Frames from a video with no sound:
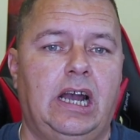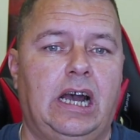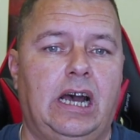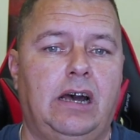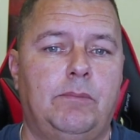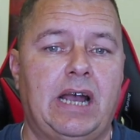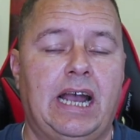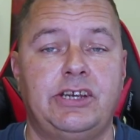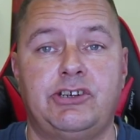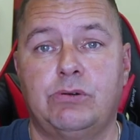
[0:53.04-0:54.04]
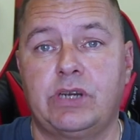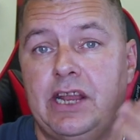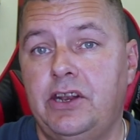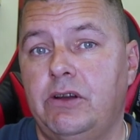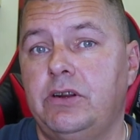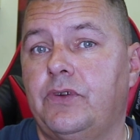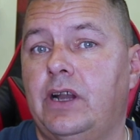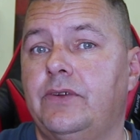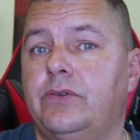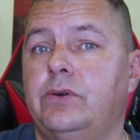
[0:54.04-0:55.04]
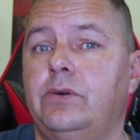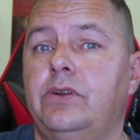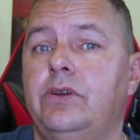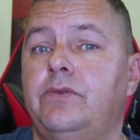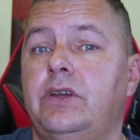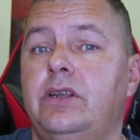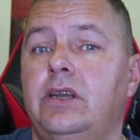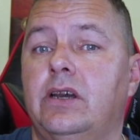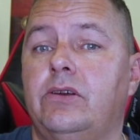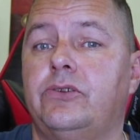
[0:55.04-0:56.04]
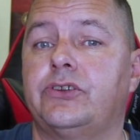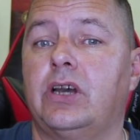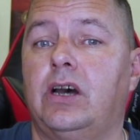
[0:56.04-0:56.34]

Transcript: and you'll get notified of all the new videos.